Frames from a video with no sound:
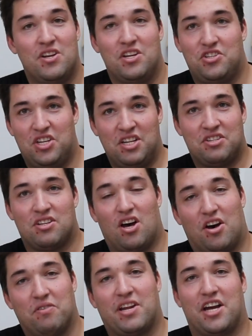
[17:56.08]
Cheers.
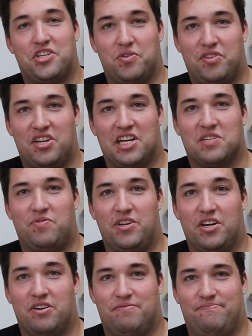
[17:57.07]
I'll catch you in the next
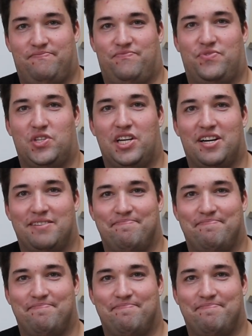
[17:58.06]
video. See ya.